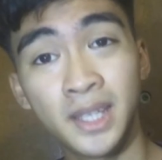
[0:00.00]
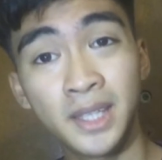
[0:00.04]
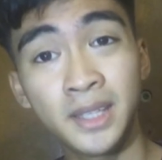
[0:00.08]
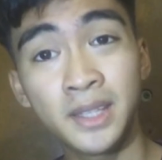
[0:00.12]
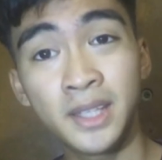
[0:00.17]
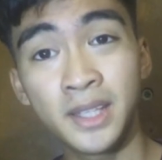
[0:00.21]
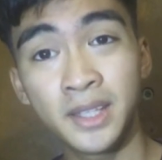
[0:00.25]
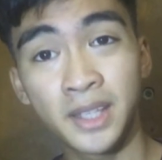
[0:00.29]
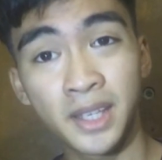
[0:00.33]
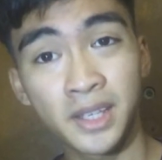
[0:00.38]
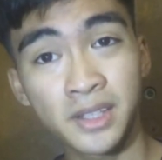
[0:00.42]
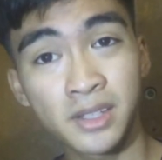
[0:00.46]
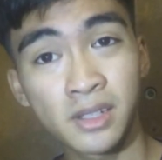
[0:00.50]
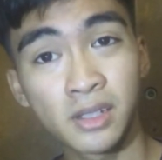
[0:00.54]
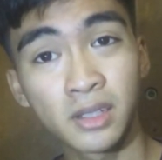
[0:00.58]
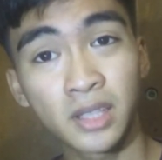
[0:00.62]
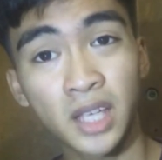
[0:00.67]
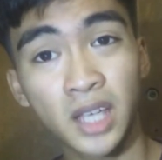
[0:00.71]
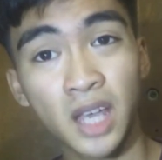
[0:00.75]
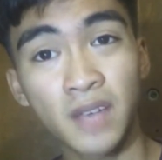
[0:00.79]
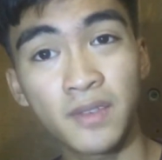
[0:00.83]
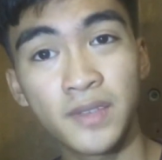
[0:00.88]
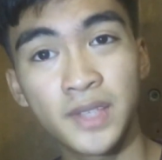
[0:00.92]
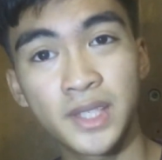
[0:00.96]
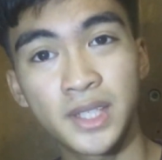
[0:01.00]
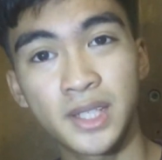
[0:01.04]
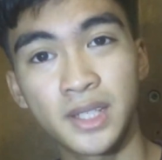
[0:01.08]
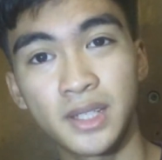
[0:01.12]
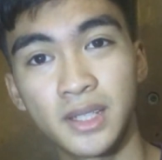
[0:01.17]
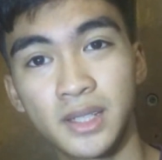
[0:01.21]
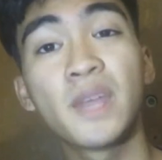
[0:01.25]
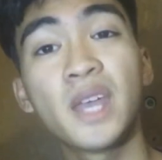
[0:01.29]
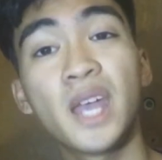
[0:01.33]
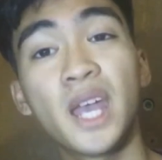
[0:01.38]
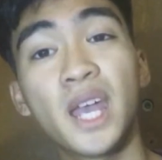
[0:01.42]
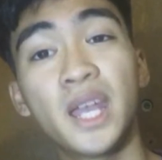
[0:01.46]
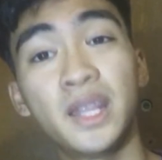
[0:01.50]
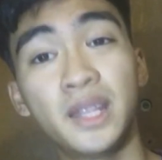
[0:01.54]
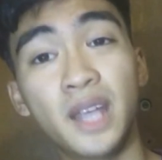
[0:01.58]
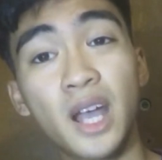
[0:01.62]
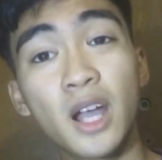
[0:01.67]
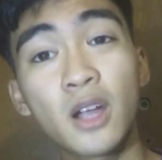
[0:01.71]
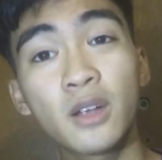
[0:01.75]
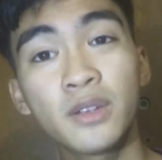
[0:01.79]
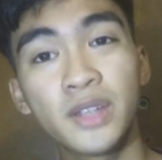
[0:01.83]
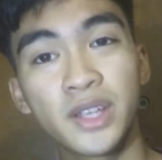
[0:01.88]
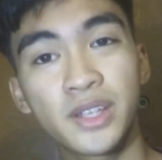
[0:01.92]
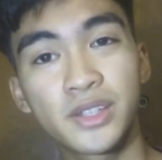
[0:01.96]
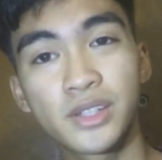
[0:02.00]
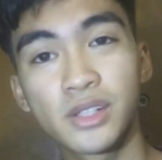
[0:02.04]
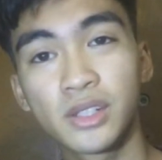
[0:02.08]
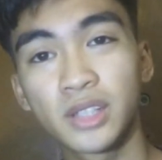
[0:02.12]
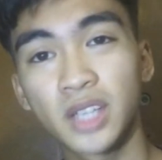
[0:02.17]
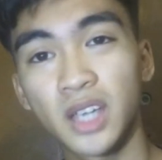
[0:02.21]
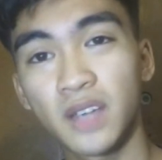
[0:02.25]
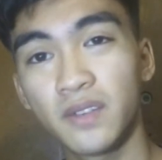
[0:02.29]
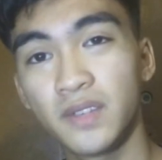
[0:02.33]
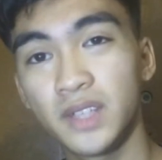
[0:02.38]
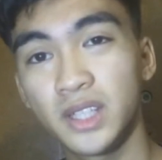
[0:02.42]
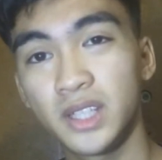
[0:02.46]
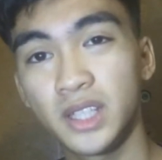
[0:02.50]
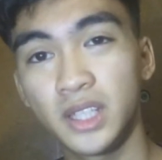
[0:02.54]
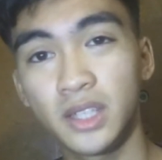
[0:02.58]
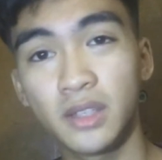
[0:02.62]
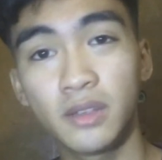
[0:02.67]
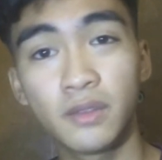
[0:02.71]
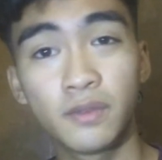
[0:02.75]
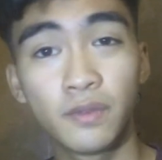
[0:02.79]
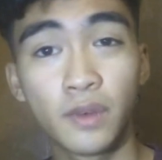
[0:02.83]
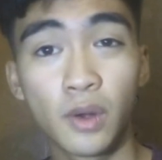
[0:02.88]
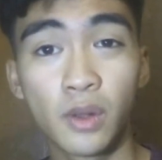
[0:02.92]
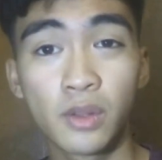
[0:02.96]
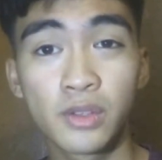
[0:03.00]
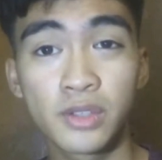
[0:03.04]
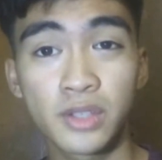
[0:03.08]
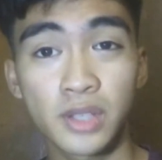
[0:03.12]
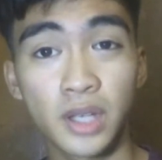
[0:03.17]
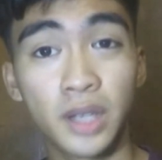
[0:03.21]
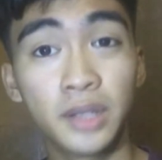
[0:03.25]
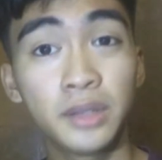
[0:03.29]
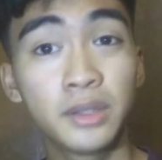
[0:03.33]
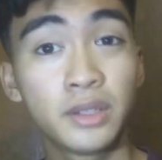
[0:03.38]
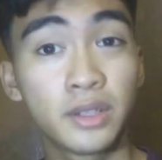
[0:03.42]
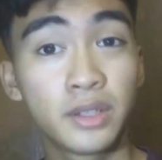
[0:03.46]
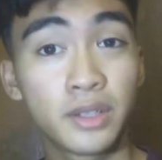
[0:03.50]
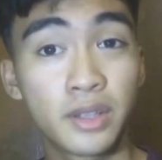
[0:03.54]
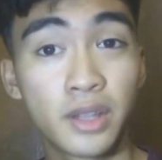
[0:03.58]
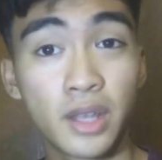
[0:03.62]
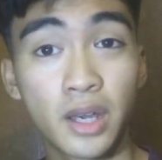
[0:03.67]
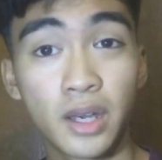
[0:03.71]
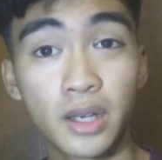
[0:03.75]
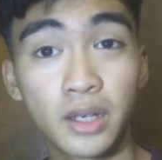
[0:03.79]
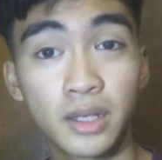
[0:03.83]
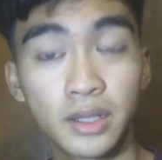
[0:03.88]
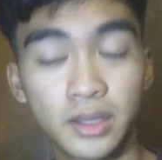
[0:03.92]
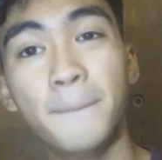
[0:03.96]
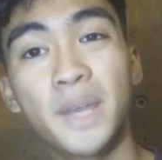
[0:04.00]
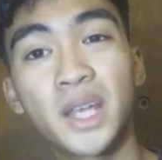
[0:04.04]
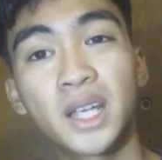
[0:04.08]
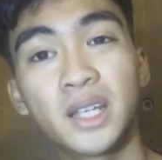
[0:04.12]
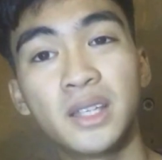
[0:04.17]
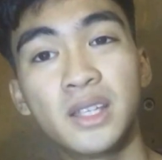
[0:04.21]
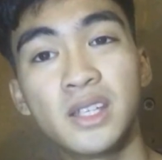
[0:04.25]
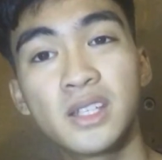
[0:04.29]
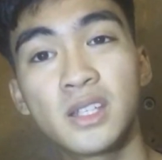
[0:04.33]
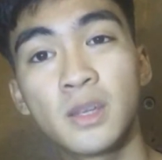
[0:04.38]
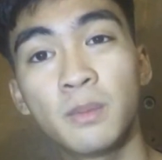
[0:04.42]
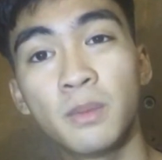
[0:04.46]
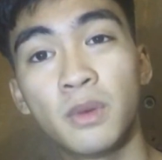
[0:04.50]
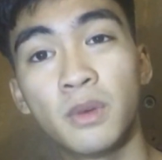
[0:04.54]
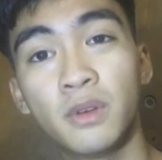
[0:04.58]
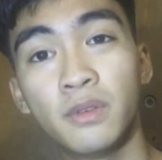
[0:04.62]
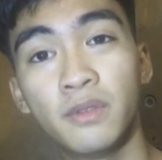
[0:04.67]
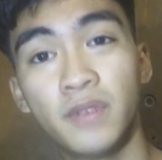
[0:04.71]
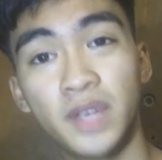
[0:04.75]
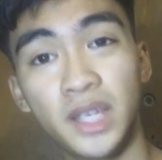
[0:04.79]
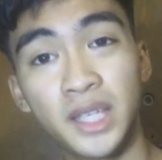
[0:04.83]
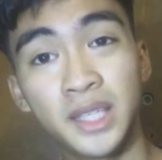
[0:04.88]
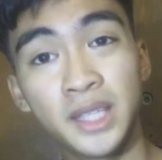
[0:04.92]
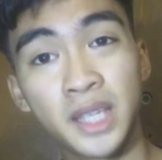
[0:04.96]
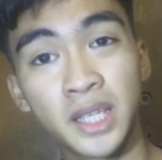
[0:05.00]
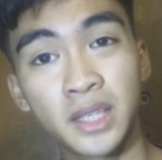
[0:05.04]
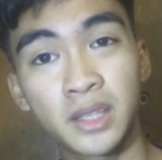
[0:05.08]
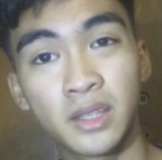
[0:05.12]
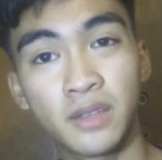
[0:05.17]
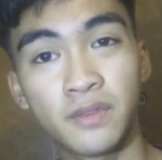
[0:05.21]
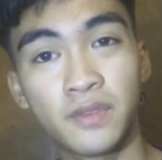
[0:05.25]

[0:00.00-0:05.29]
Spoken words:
in the nasal cavity, and our nasal cavity falls under the mechanism of innate